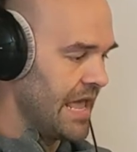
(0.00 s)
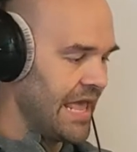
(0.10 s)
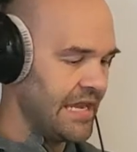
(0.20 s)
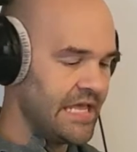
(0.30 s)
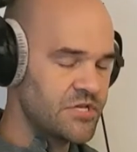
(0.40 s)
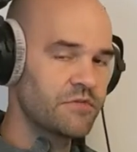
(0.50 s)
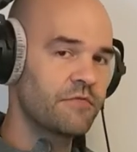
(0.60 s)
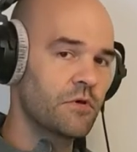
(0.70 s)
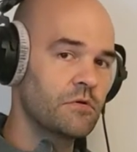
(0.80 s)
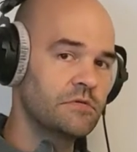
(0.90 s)
and each of
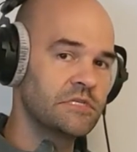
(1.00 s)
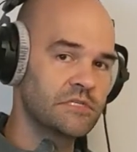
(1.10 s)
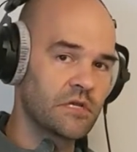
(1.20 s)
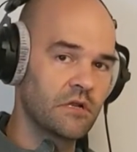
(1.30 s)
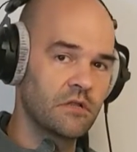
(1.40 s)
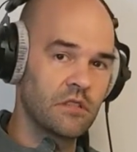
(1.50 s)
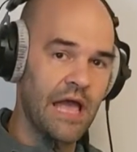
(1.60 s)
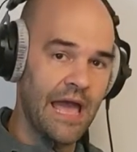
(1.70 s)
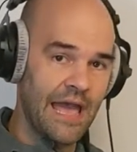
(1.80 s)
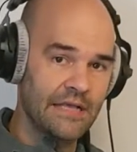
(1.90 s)
those is going to
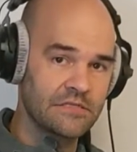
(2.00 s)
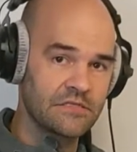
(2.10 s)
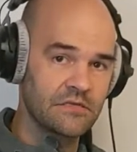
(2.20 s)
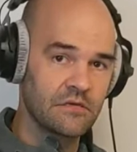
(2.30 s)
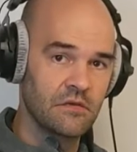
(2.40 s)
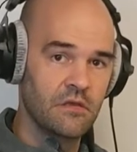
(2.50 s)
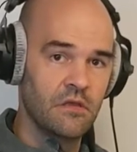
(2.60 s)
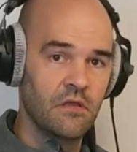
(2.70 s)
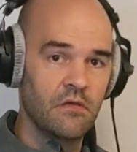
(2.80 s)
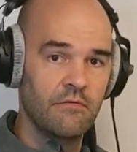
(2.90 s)
last
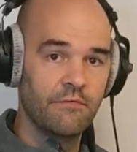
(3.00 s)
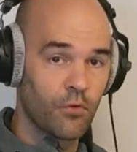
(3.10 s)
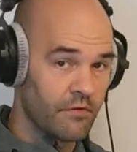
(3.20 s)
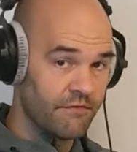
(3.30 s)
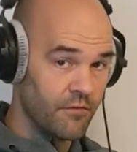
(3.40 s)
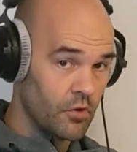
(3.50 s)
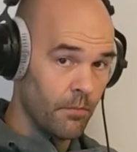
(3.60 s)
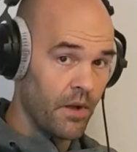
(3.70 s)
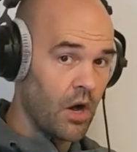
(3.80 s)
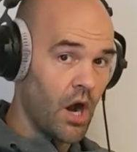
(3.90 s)
for a full
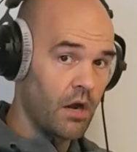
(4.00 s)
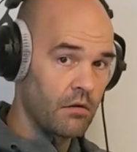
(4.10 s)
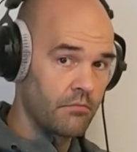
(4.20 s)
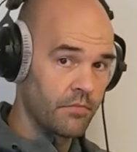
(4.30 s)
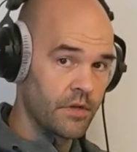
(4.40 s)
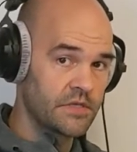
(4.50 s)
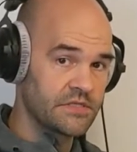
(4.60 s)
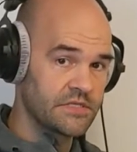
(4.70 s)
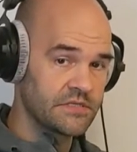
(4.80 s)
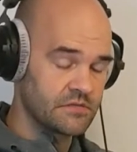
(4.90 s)
bar
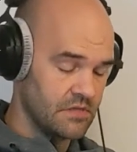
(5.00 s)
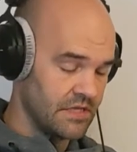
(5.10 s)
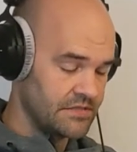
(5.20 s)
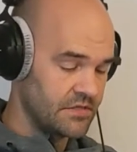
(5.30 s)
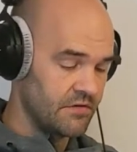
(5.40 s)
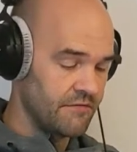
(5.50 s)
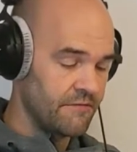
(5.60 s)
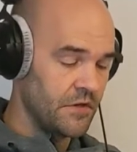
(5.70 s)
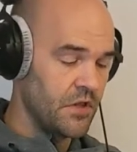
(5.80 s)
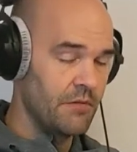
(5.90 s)
because it's it's going to
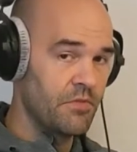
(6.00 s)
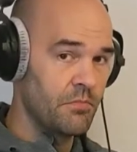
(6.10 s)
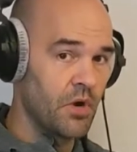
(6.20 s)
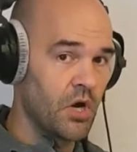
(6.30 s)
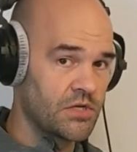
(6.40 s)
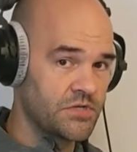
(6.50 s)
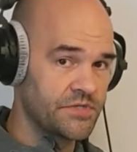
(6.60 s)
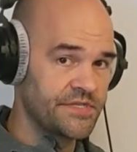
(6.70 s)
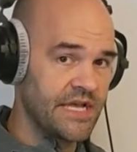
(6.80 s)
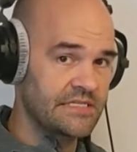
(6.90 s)
fill up the bar
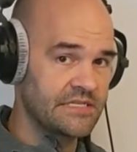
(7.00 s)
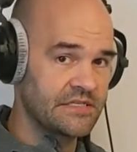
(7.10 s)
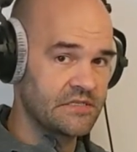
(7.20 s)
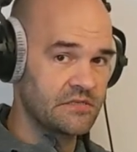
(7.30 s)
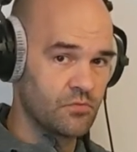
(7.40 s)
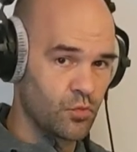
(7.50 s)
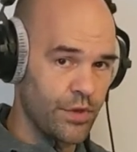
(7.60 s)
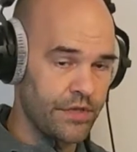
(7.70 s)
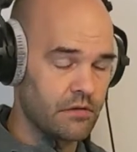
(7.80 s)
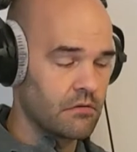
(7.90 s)
just as it's
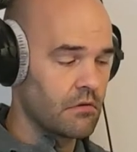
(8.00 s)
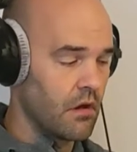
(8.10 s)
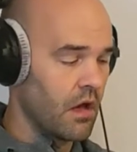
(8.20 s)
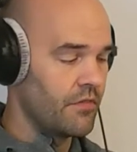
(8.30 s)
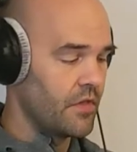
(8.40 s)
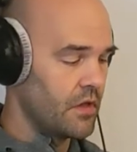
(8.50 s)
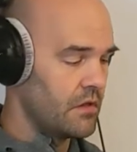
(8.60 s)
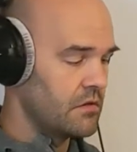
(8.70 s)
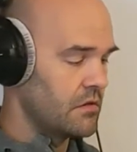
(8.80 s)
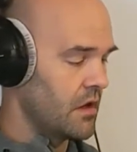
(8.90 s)
written on
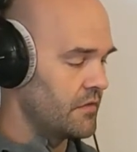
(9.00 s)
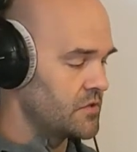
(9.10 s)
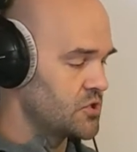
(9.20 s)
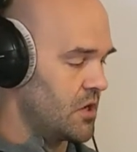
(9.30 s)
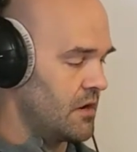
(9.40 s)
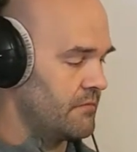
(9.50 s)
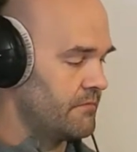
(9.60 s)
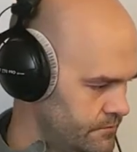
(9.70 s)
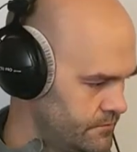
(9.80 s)
the on the chart.